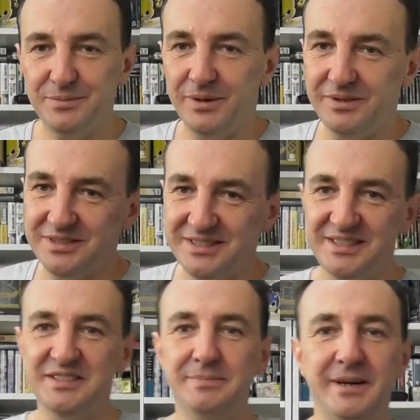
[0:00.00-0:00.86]
welcome to
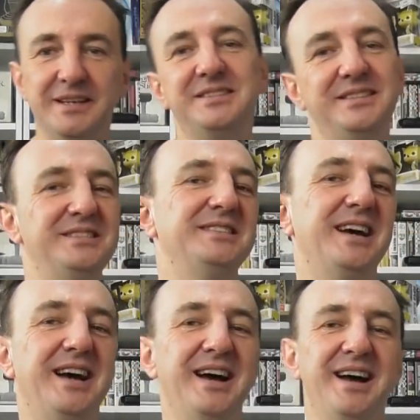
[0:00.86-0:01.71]
Since Spacies.
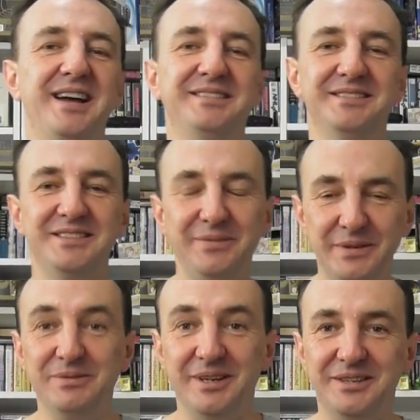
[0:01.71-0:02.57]

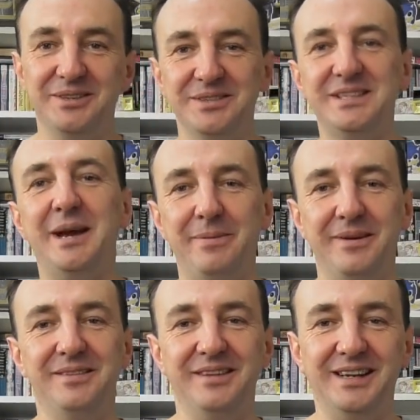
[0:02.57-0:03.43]
Something really cool's
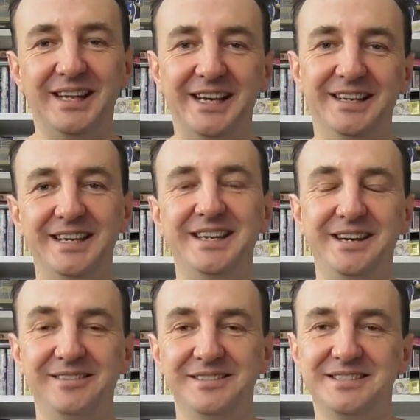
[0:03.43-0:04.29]
happened lately
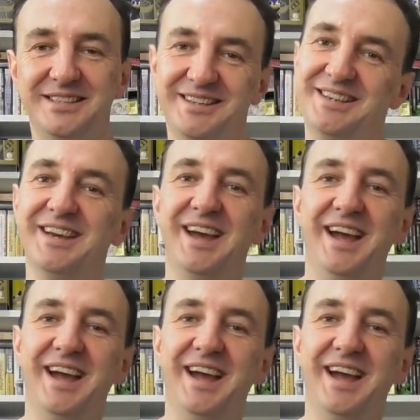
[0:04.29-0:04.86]
here in Sydney,